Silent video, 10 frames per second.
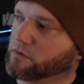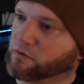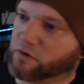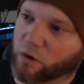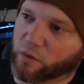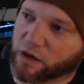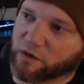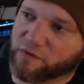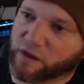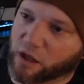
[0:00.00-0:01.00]
But we need to
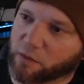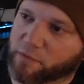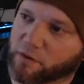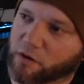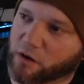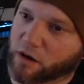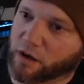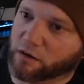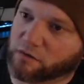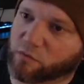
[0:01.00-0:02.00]
fill up
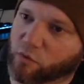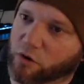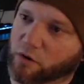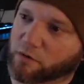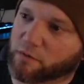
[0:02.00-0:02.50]
on some more.